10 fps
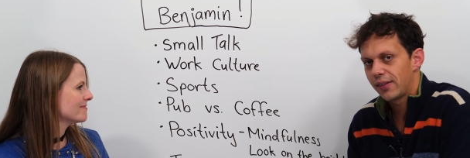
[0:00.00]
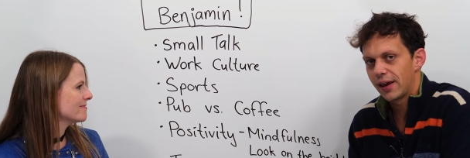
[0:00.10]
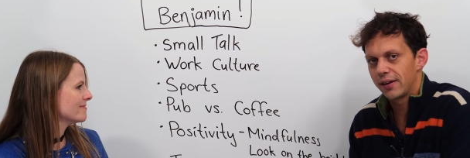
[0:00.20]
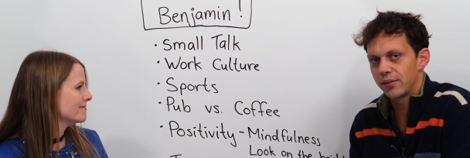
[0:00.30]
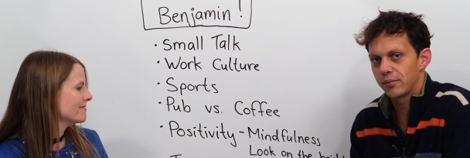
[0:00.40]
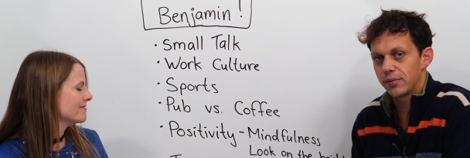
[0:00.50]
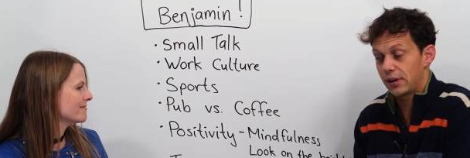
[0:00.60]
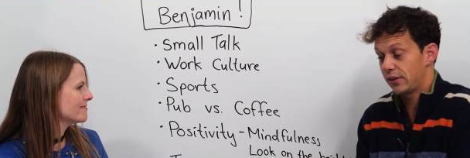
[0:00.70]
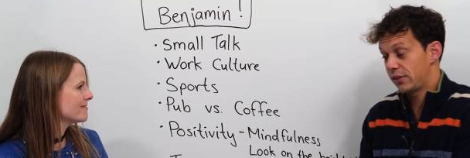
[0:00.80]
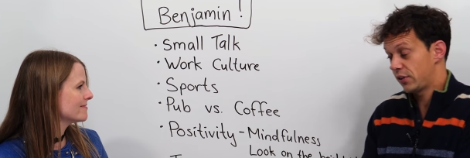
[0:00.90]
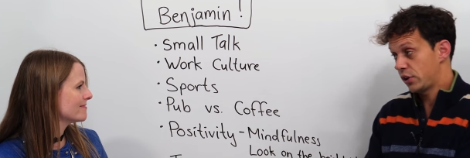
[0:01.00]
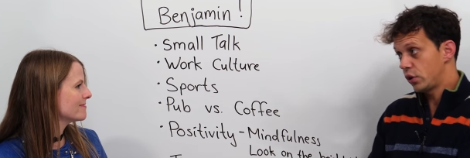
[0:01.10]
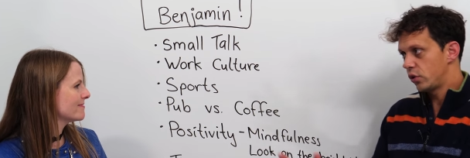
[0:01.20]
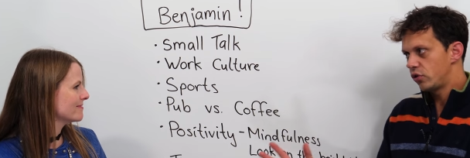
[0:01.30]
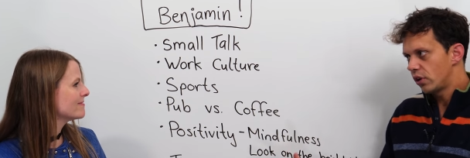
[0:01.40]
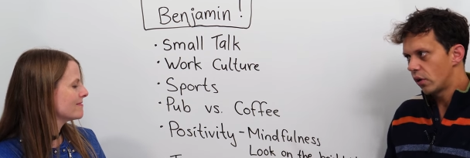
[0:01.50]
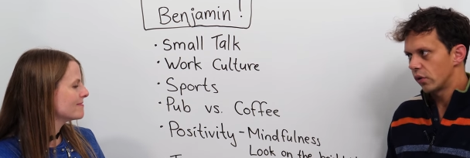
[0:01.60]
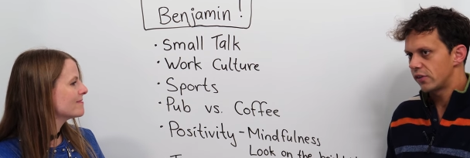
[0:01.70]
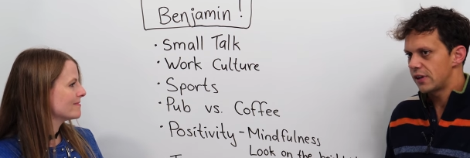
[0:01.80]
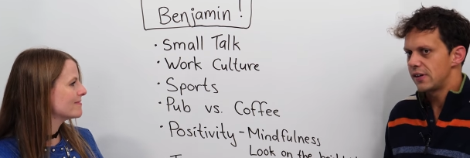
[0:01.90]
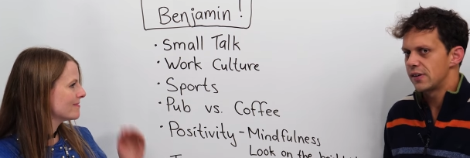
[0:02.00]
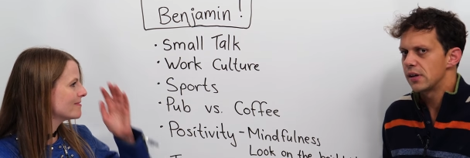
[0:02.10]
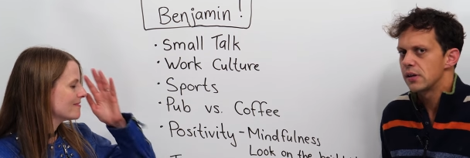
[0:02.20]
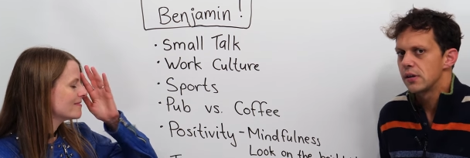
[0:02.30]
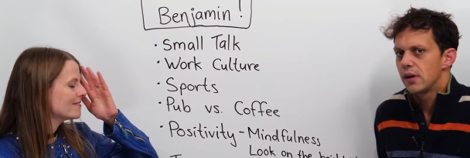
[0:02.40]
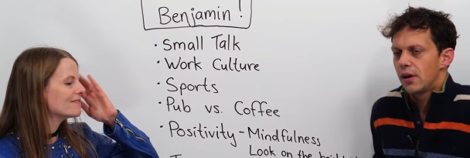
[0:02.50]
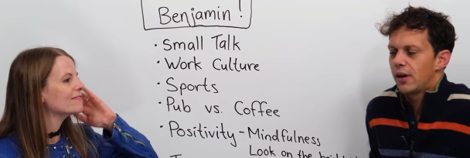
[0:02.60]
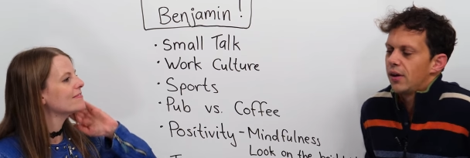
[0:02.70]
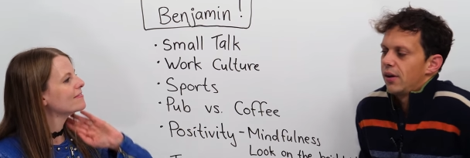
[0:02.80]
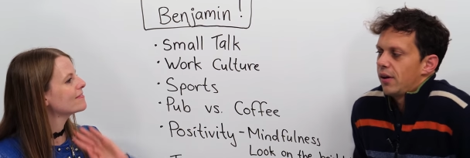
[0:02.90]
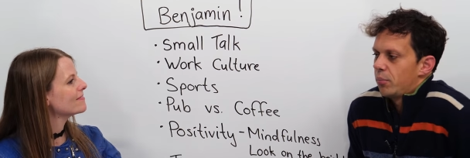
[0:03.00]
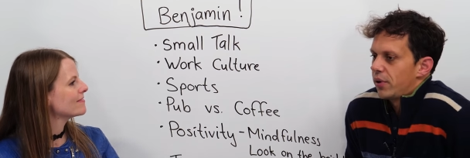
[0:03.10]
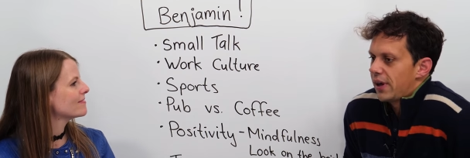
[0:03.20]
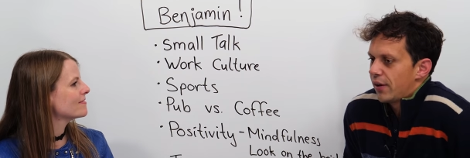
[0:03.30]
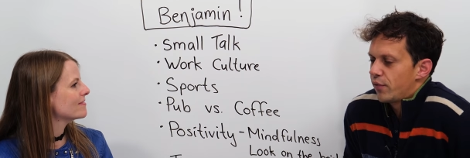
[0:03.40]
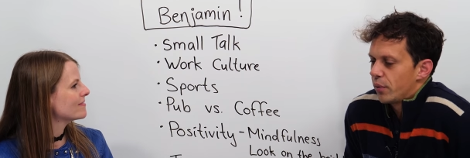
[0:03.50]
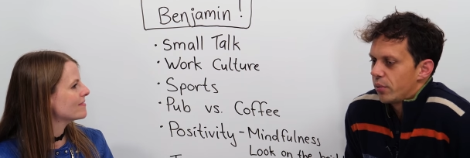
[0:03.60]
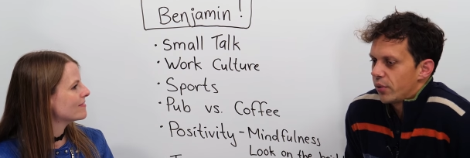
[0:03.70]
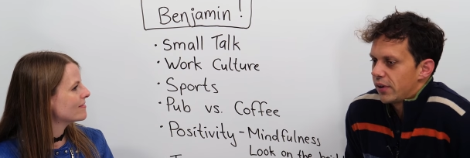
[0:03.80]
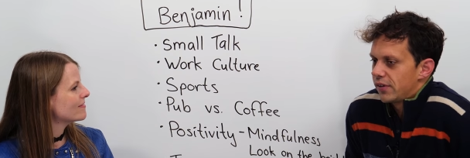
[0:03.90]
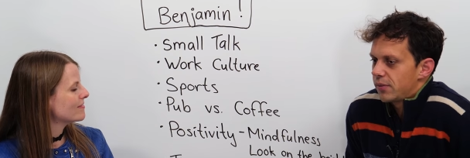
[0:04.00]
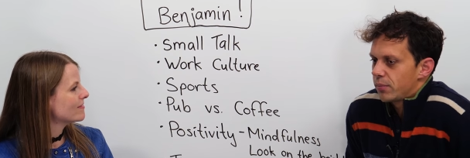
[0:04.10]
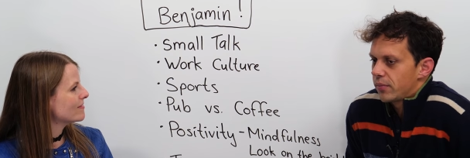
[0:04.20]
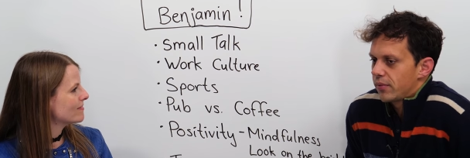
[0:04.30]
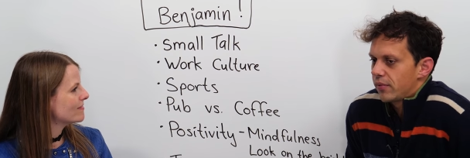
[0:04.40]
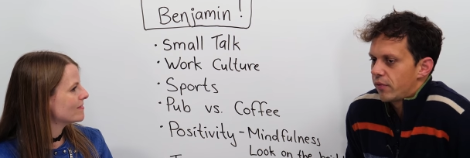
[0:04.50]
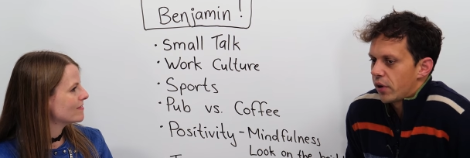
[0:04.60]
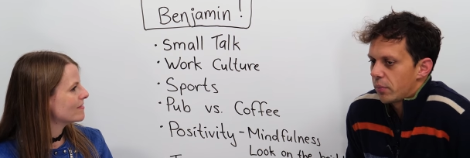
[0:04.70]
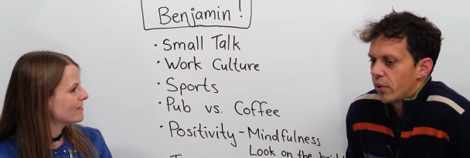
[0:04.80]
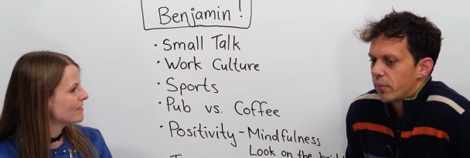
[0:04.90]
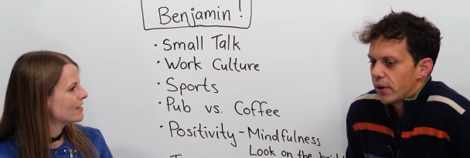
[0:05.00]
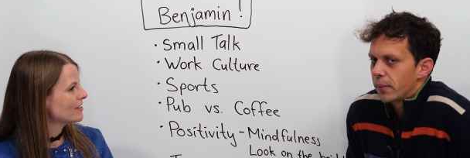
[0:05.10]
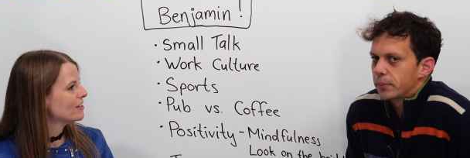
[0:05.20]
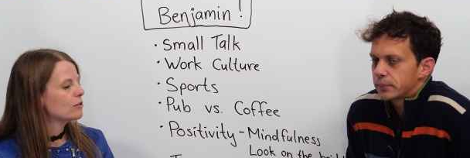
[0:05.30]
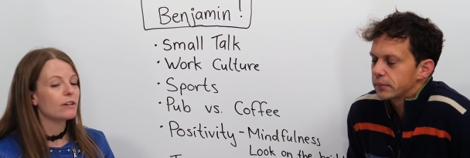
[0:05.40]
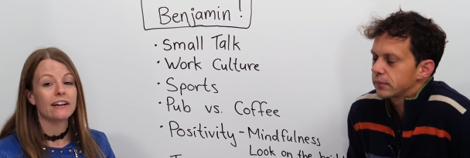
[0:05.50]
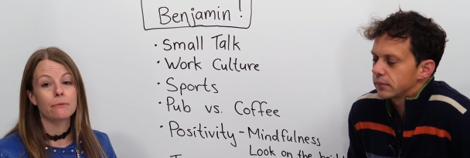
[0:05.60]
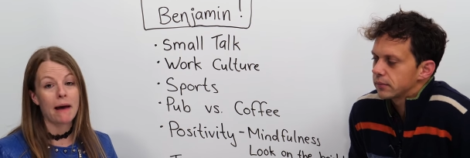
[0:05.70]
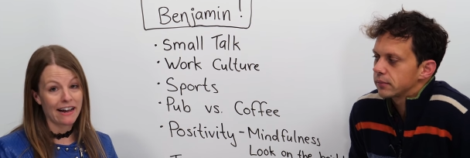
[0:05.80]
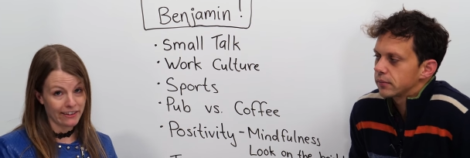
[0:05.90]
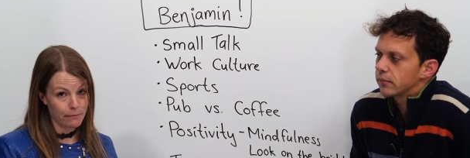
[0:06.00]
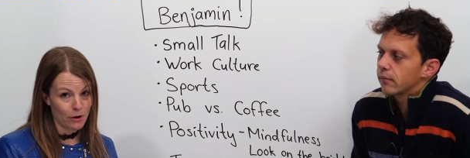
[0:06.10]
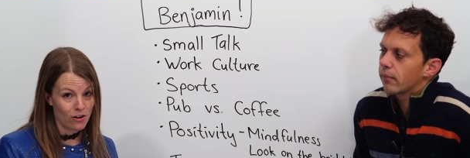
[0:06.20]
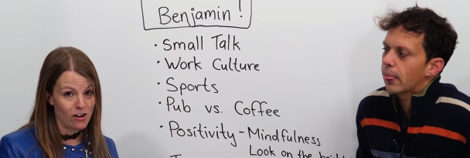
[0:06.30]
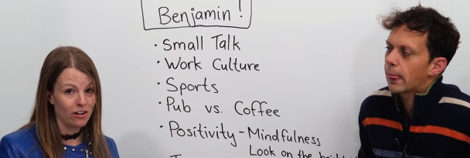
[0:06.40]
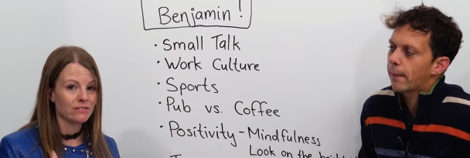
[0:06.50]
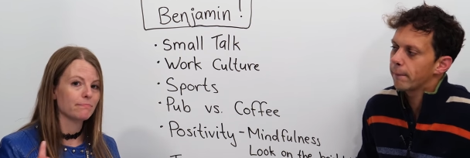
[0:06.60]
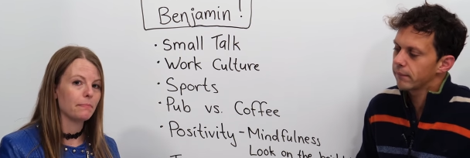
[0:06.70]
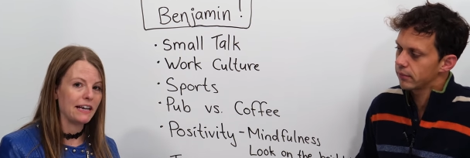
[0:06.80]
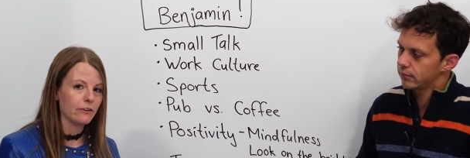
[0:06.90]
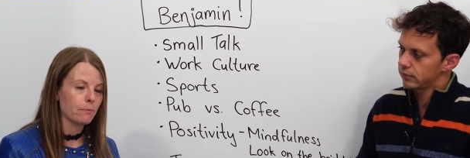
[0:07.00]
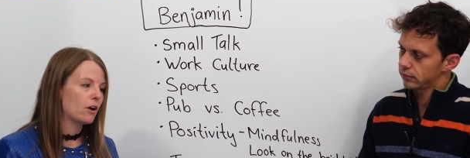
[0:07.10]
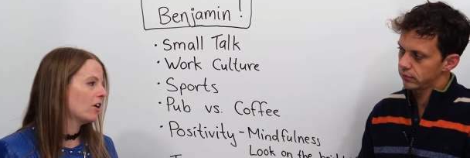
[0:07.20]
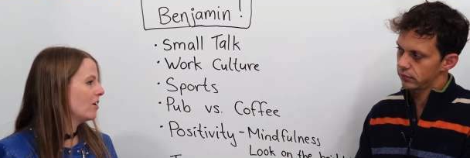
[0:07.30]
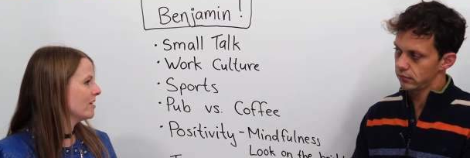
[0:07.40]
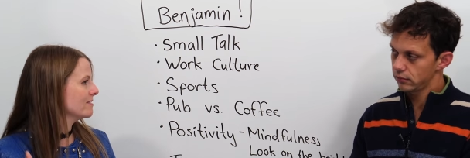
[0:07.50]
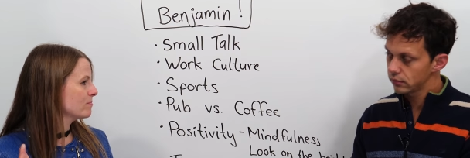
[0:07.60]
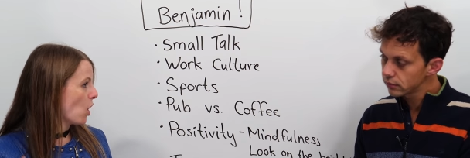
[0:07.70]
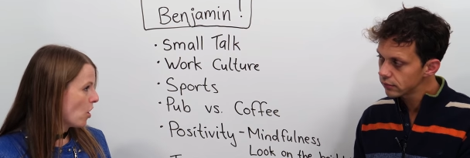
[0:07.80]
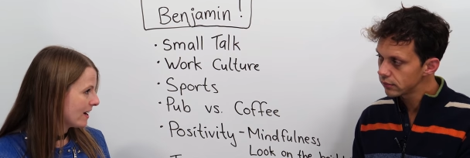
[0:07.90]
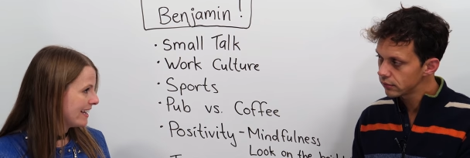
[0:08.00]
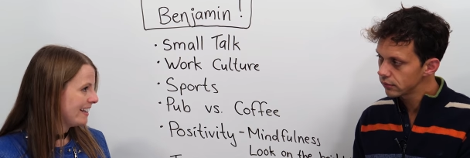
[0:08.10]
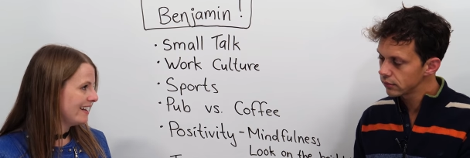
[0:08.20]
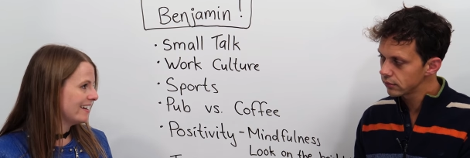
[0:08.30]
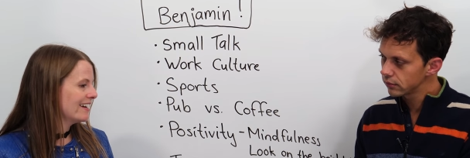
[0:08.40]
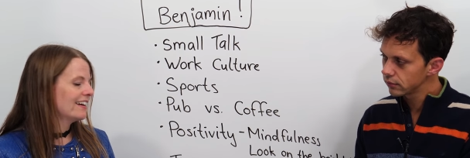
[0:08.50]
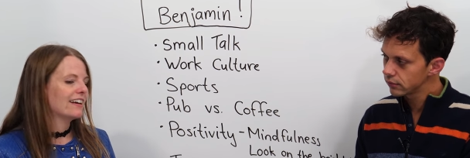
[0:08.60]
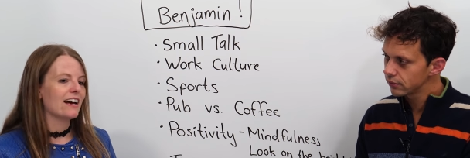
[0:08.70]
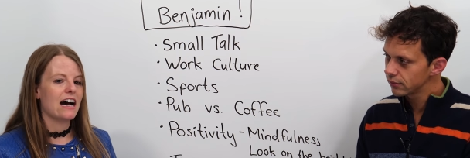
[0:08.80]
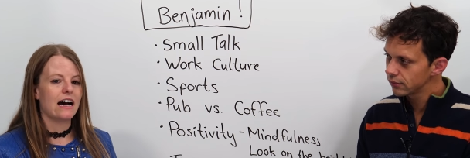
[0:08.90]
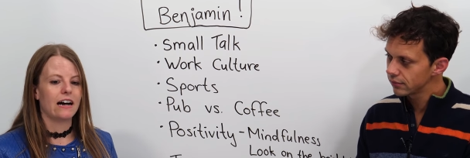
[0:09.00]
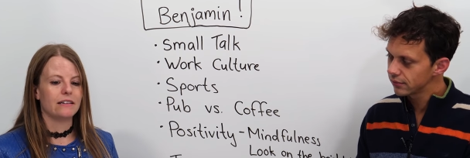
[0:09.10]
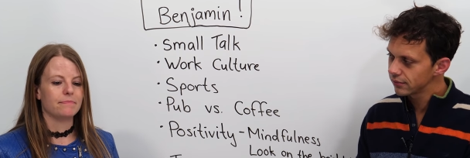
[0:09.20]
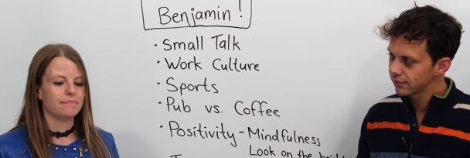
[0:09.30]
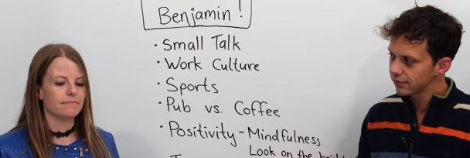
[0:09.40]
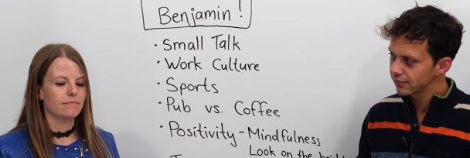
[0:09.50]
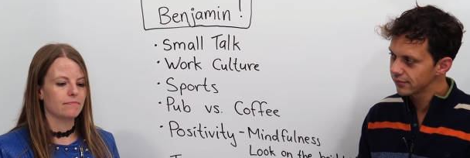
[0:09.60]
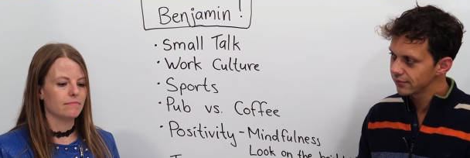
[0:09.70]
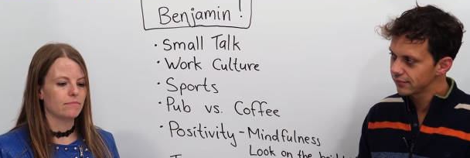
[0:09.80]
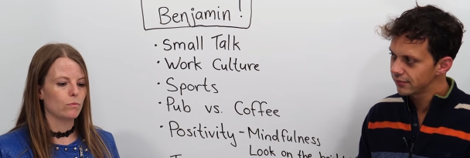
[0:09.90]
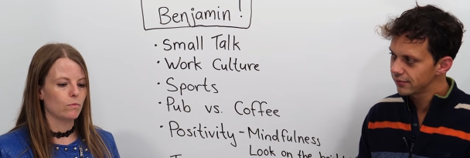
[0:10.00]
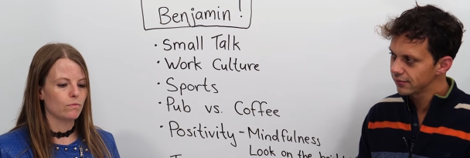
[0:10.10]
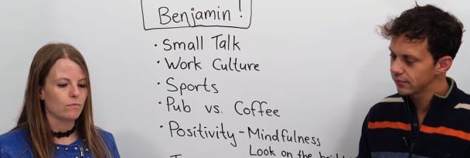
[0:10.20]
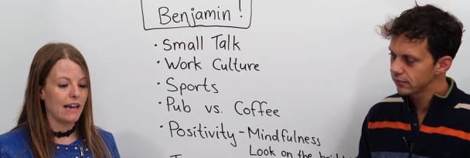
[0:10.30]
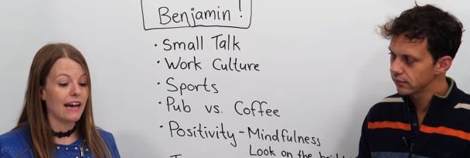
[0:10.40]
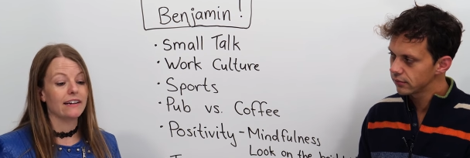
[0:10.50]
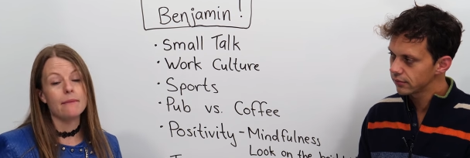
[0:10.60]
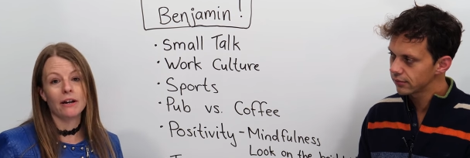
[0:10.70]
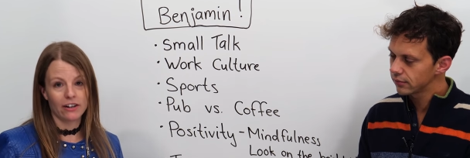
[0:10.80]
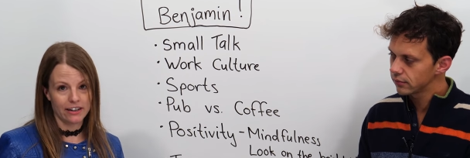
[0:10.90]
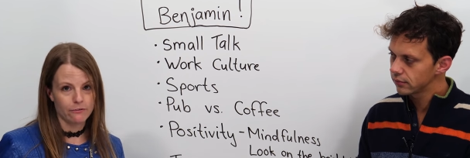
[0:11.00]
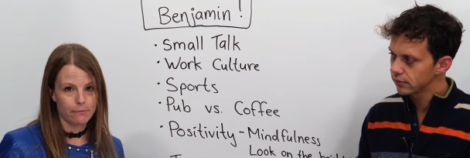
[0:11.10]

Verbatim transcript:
Speaker 1: then it's a huge, long season. But yeah, football is very popular.
Speaker 2: Whereas basketball, baseball, hockey, um, and American